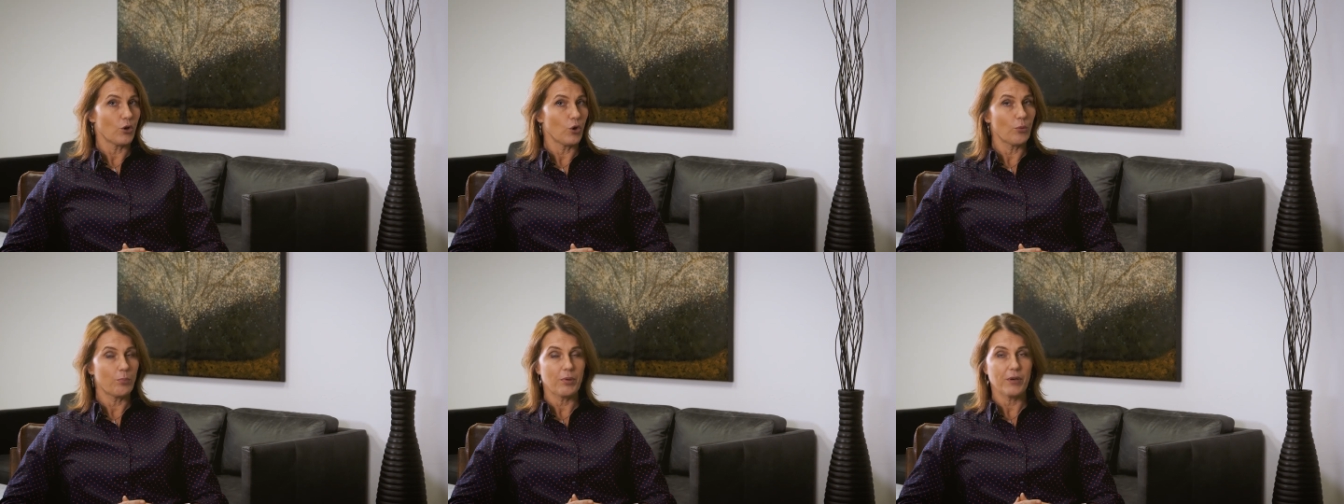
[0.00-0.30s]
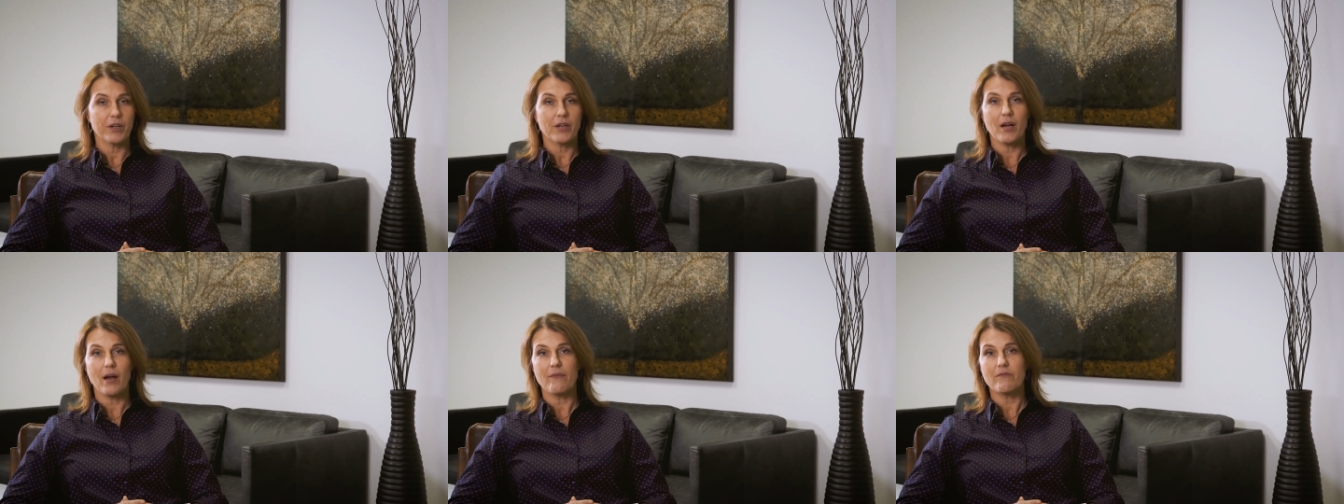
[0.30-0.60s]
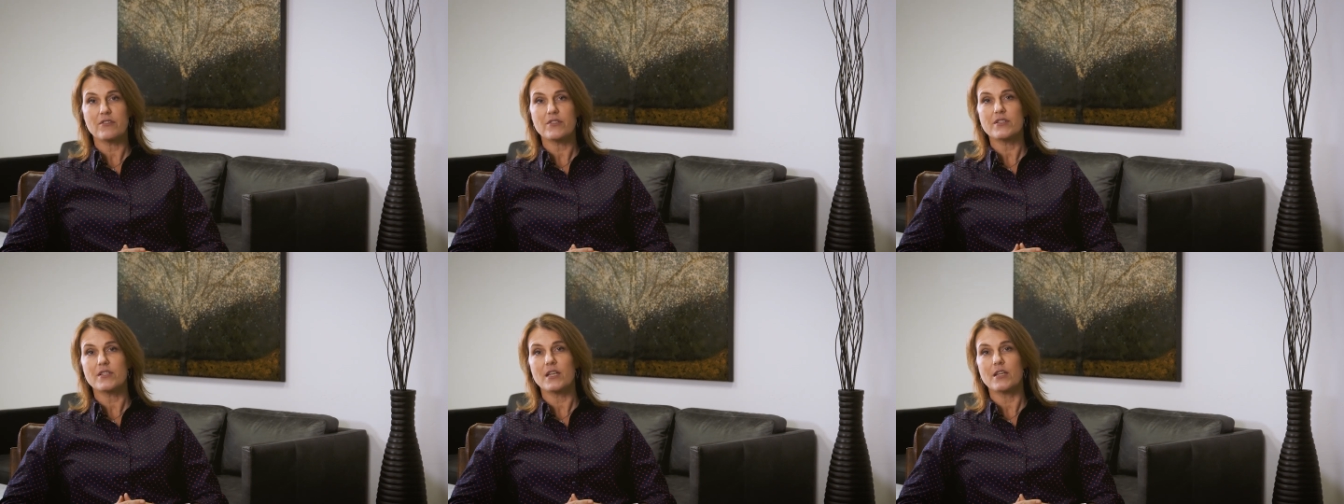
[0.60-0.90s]
open
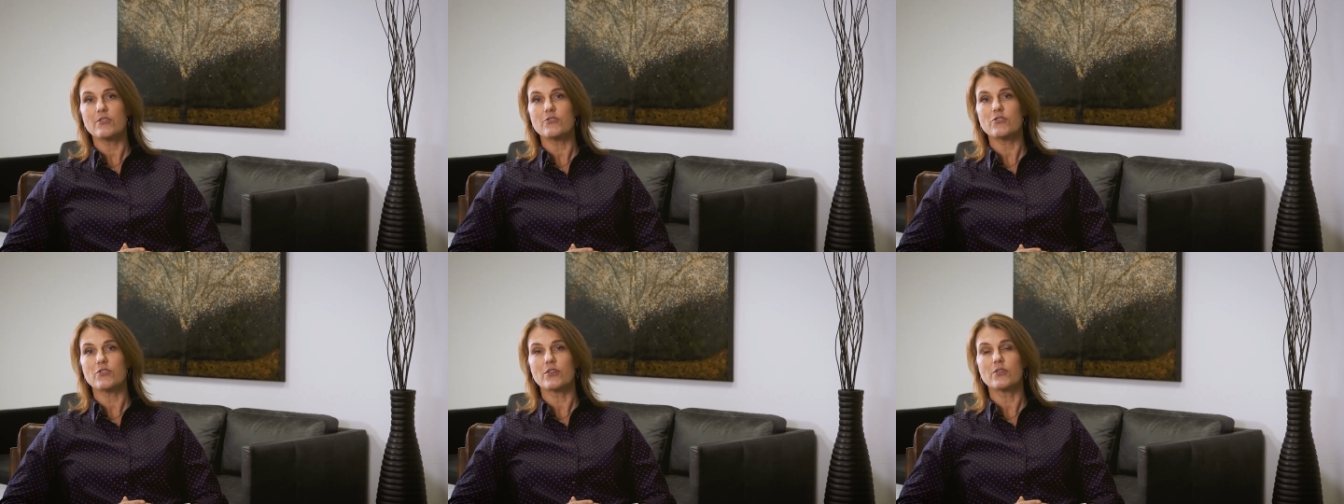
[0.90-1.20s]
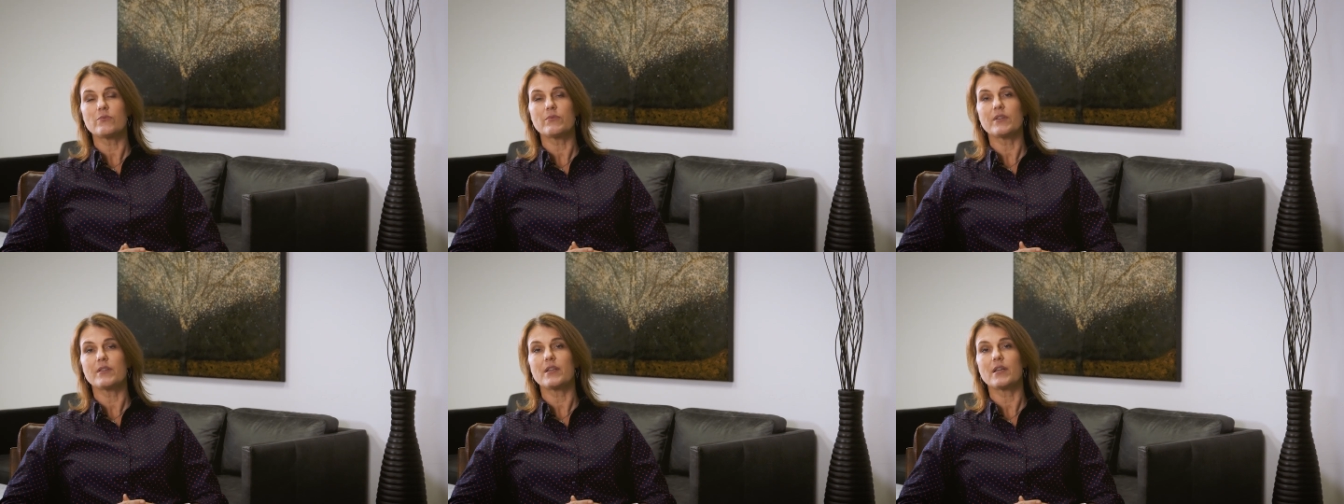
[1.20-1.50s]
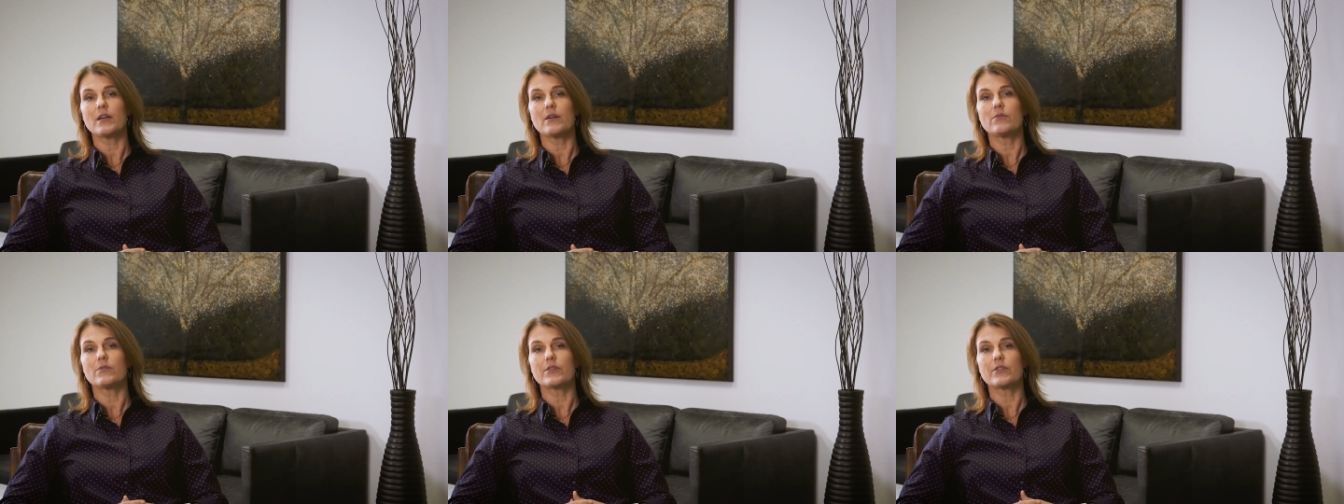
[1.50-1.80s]
conversation with
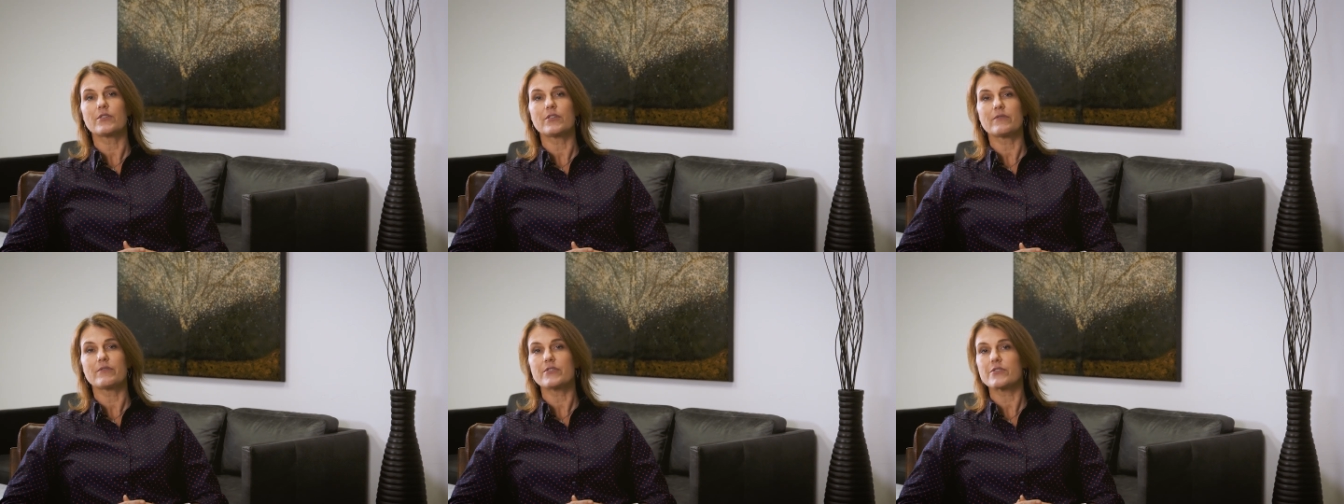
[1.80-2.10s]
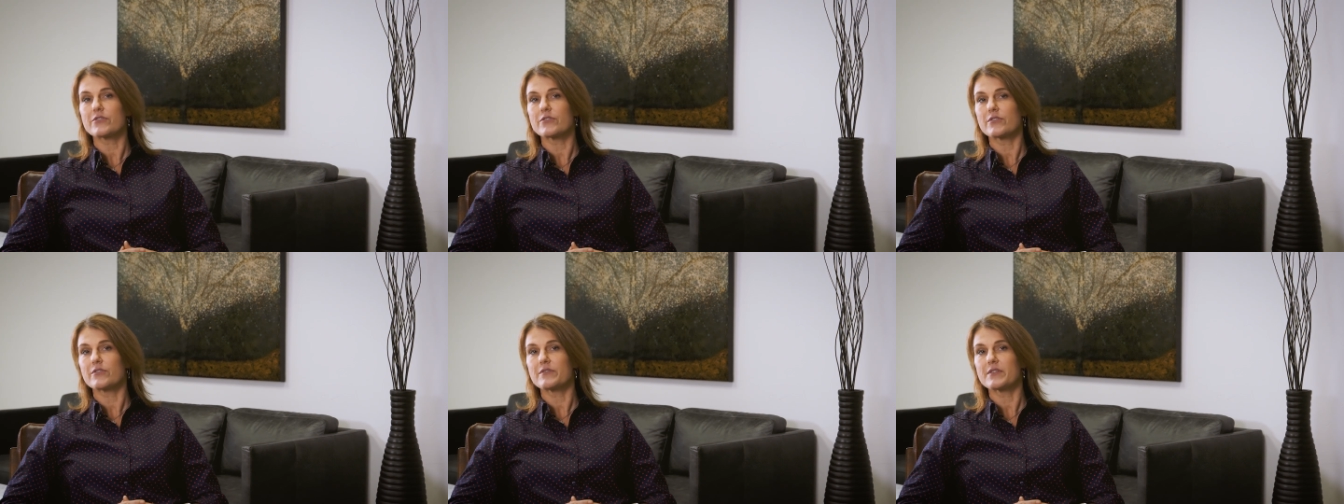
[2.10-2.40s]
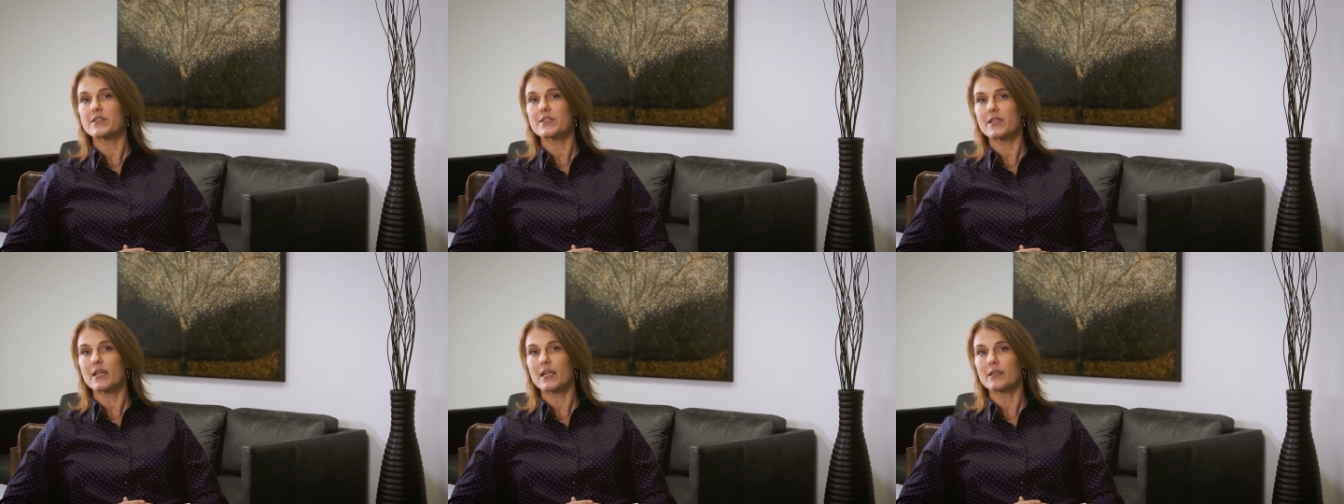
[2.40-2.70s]
the owner of a
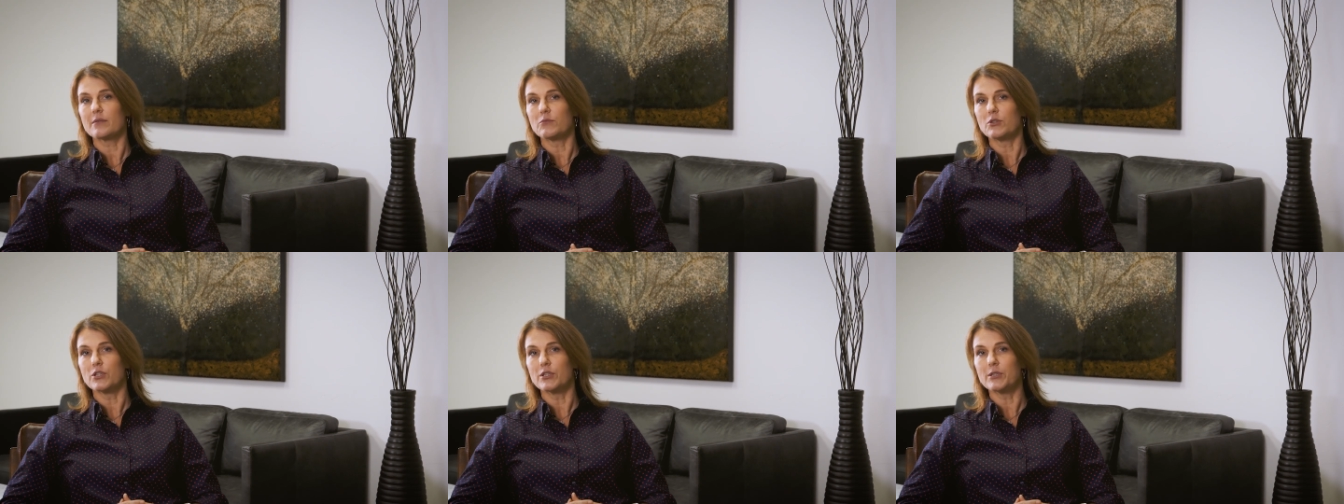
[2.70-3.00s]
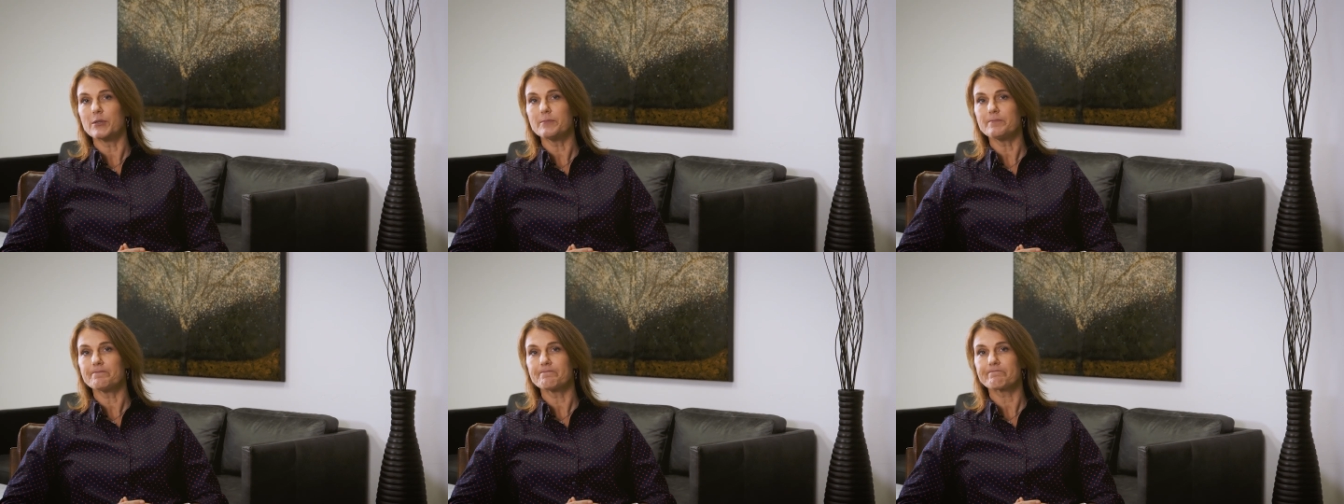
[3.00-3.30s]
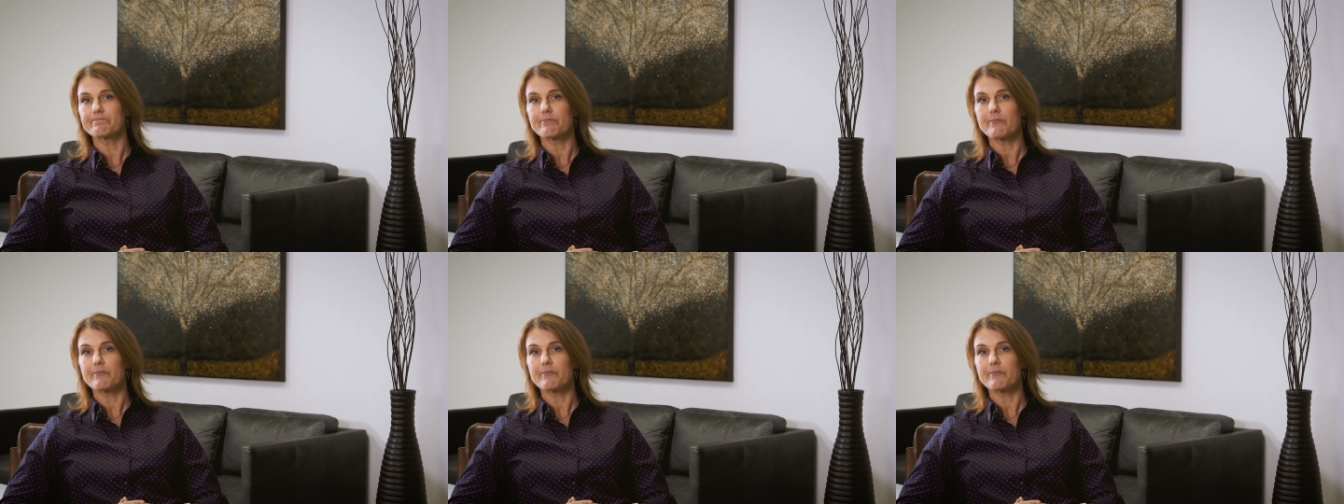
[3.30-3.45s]
service animal,